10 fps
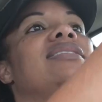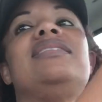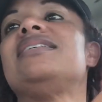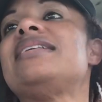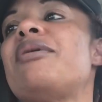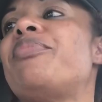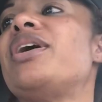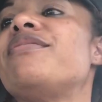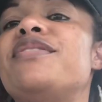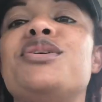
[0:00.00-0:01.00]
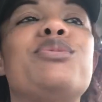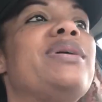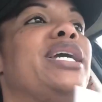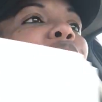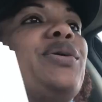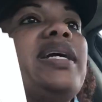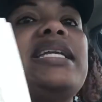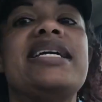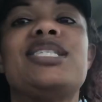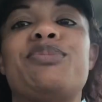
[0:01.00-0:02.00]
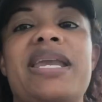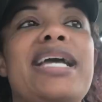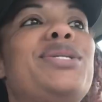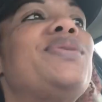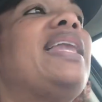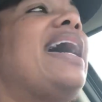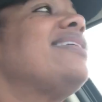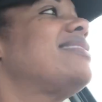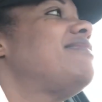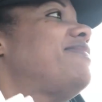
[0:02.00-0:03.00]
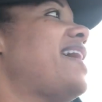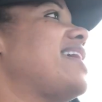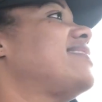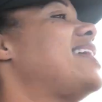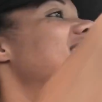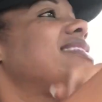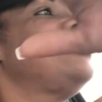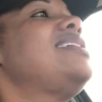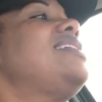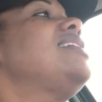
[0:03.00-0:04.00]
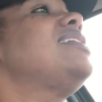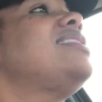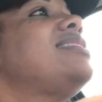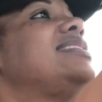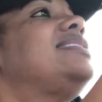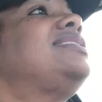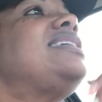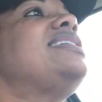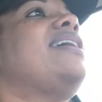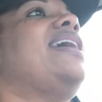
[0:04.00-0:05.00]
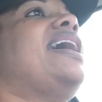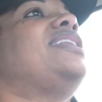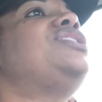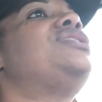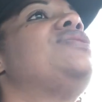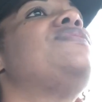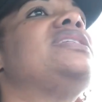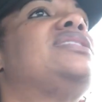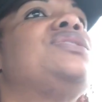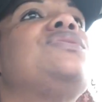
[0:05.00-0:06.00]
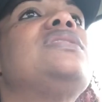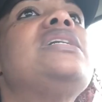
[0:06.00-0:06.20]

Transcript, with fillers: looked at perfume ingredients, but I do like the fact that this is in there. And you know what too?